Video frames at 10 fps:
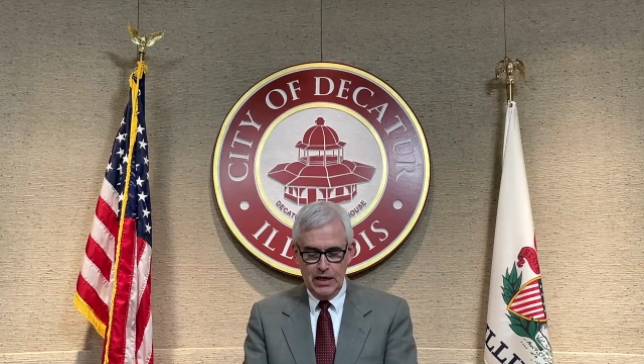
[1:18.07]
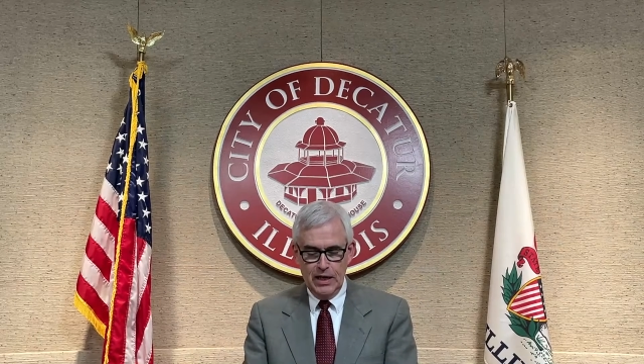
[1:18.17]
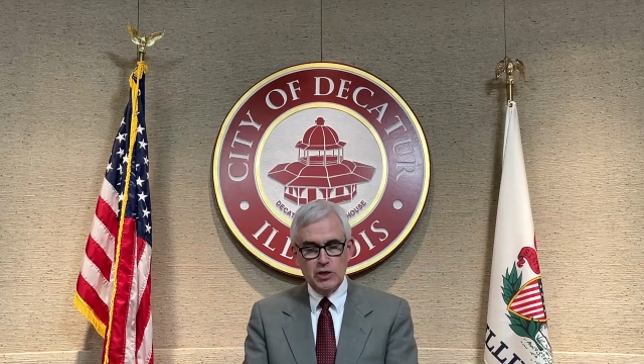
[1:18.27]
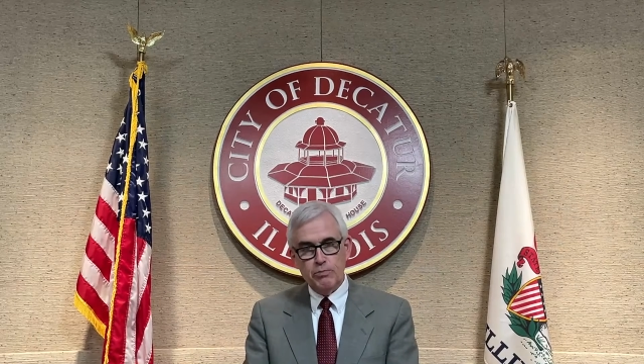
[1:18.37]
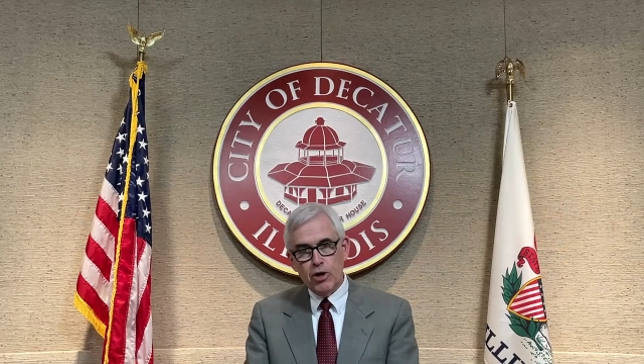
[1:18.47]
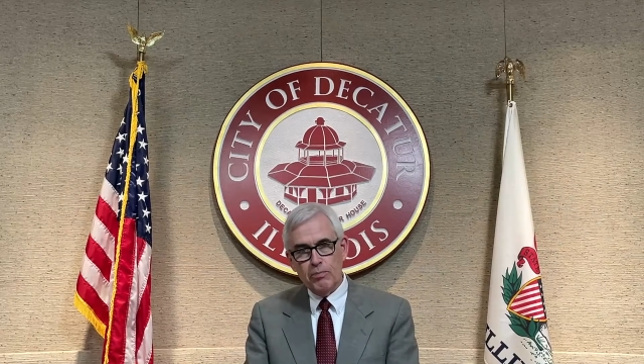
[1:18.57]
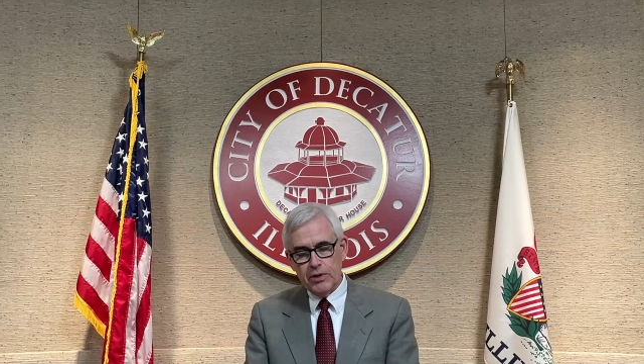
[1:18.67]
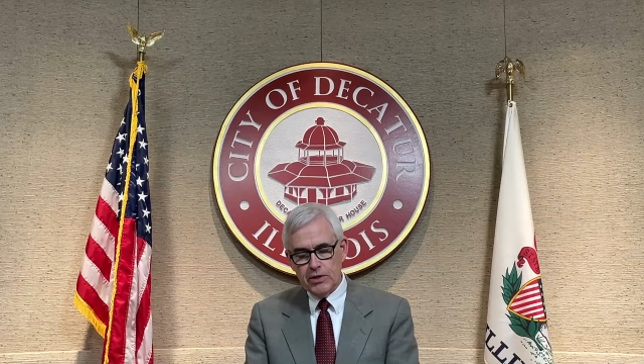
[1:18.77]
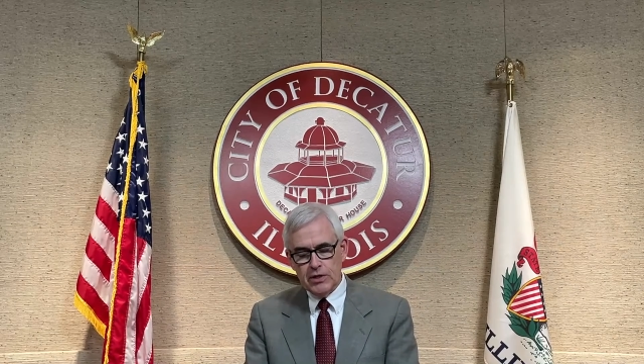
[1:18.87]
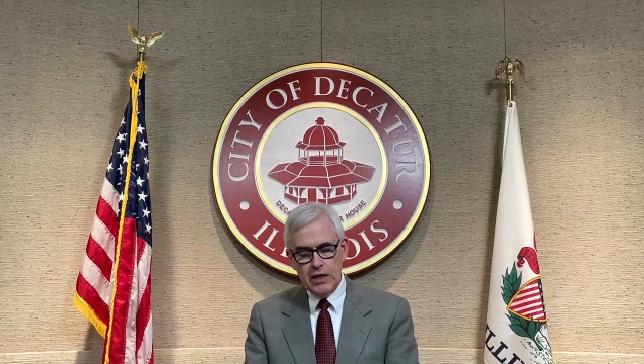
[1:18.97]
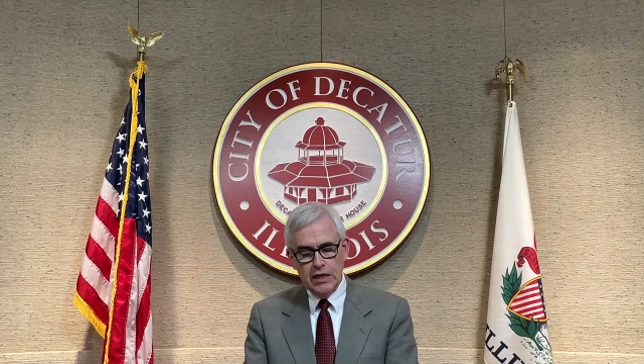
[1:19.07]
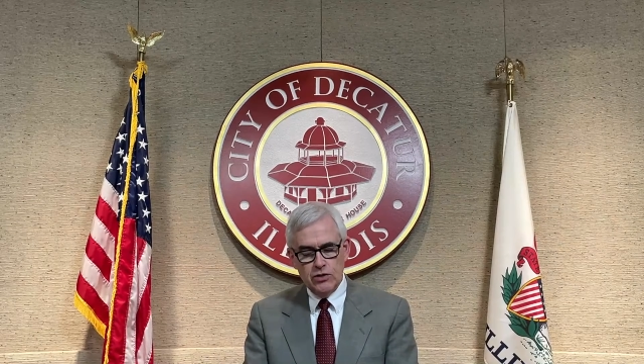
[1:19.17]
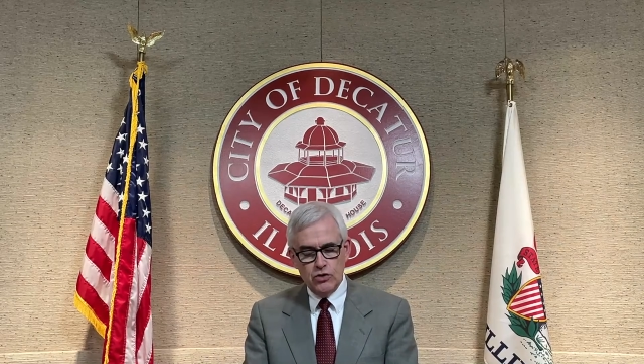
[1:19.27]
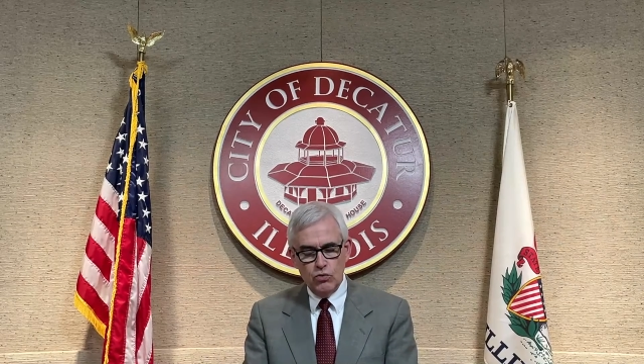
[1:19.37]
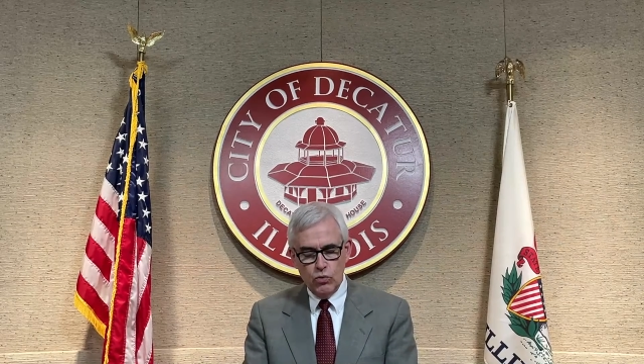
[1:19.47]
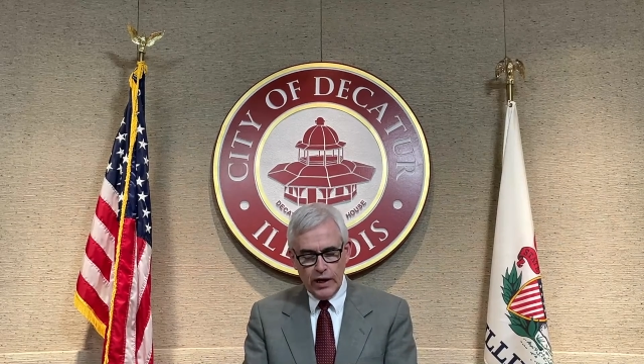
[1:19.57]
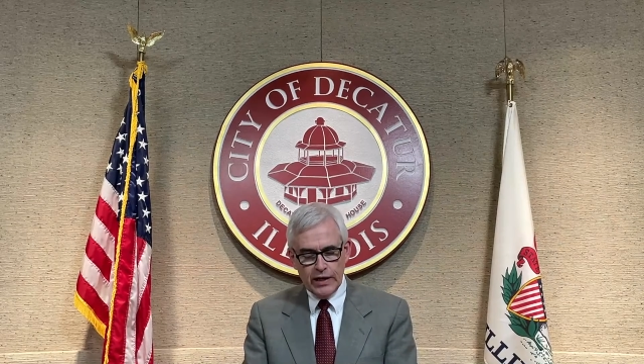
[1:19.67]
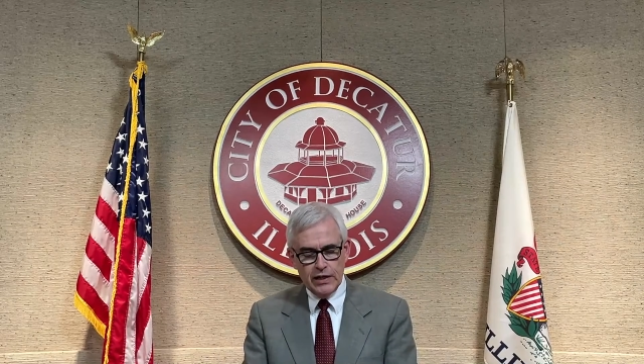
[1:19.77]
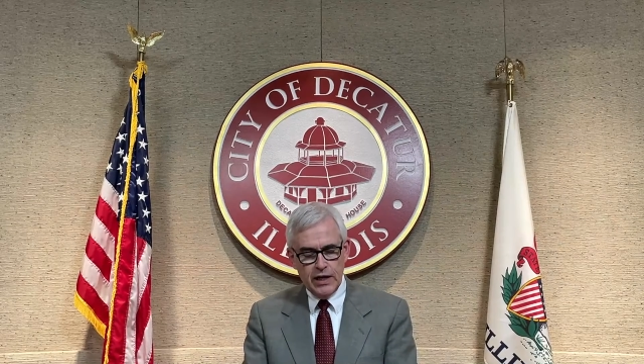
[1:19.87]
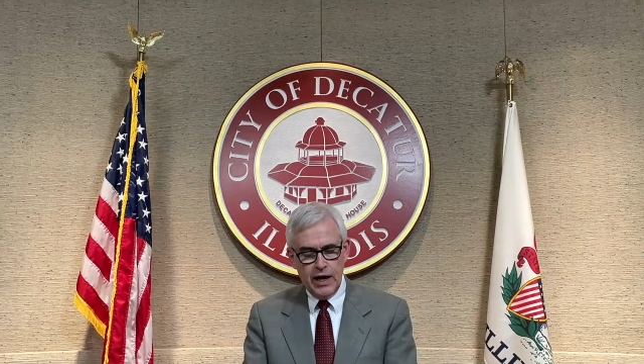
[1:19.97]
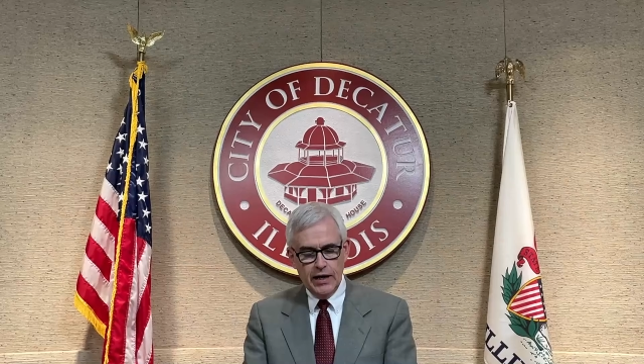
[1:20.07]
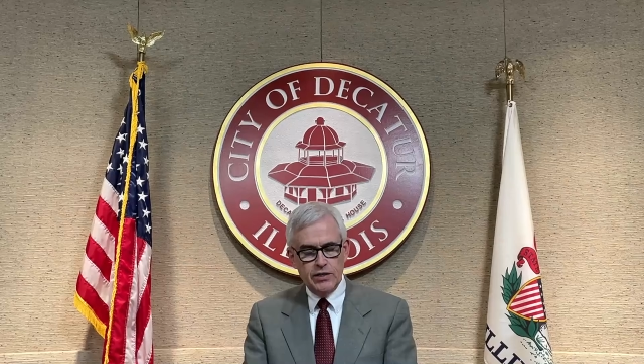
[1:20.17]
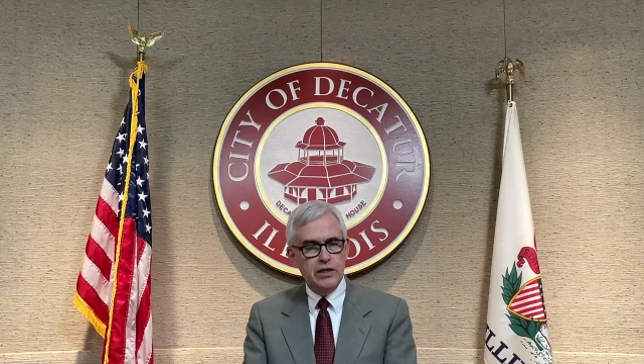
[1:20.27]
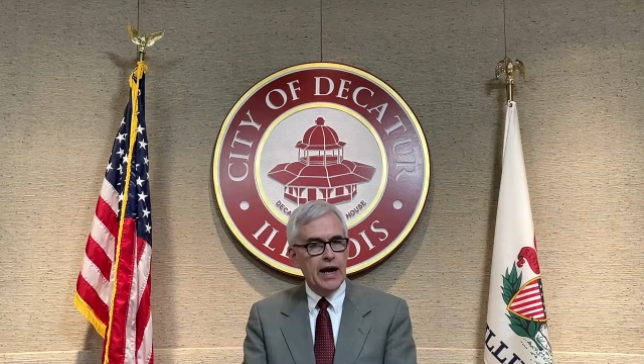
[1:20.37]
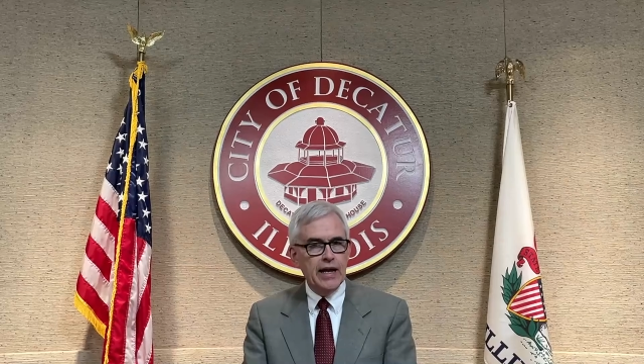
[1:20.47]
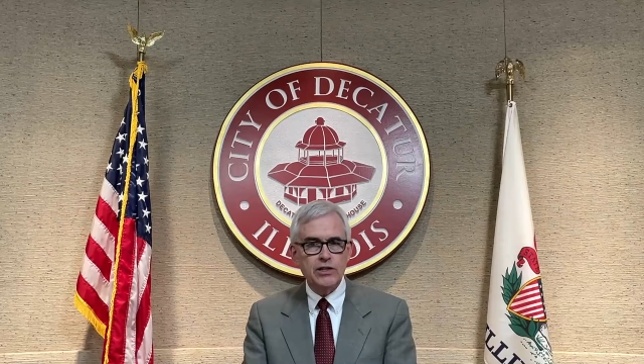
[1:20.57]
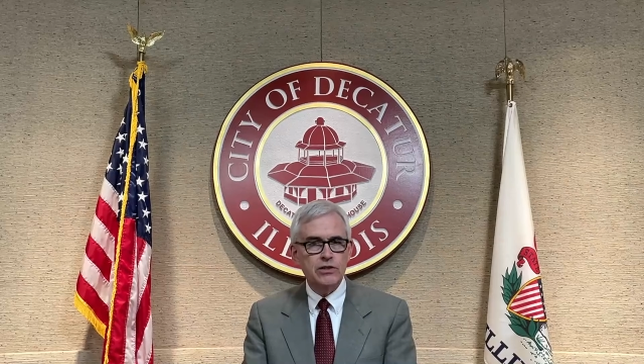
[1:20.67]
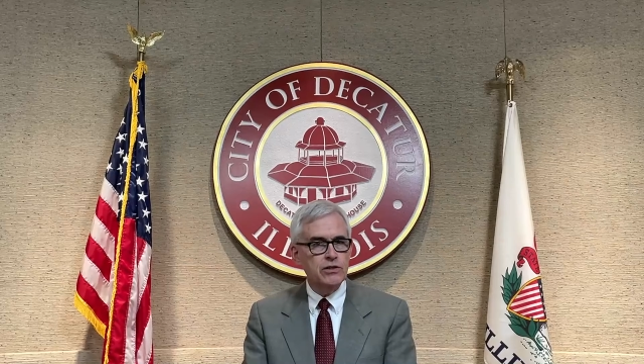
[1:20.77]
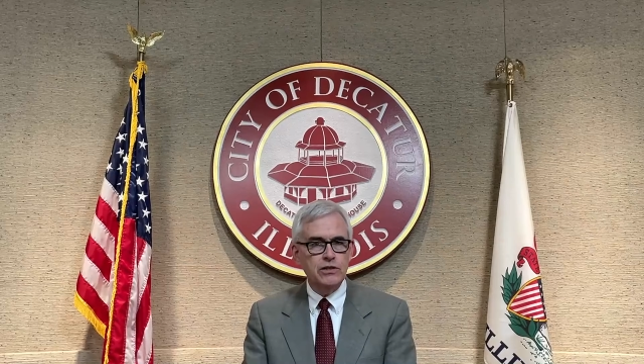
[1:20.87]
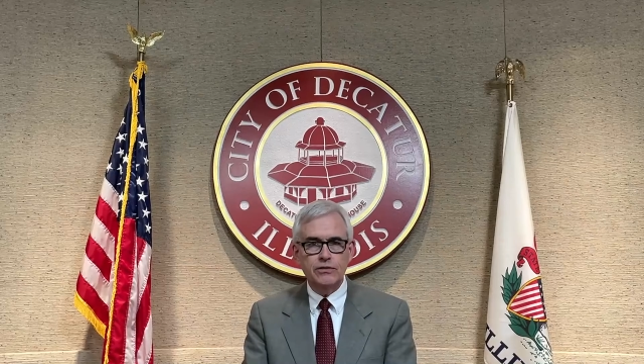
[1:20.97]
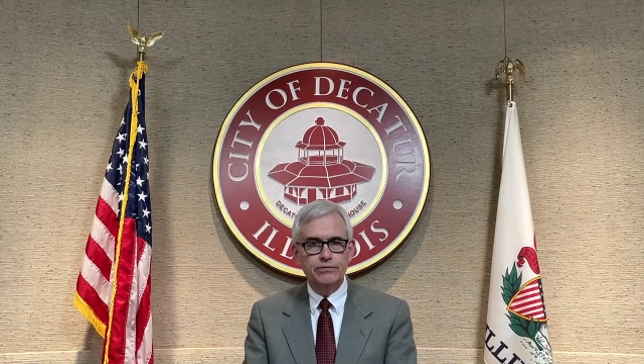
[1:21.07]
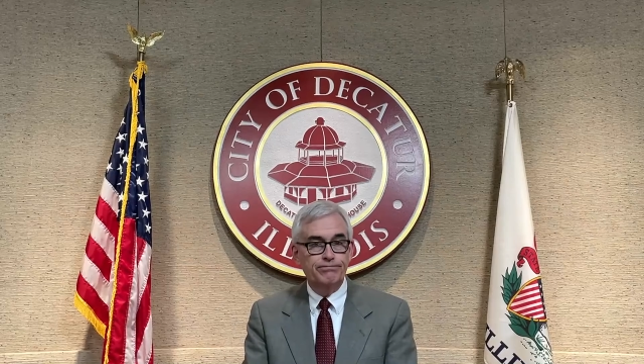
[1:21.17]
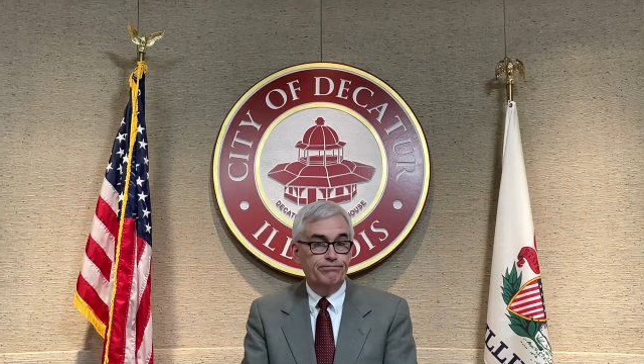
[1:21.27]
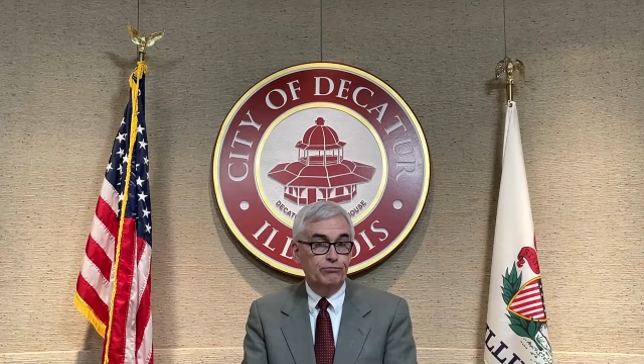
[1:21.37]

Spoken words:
Its purpose is to recognize the actions of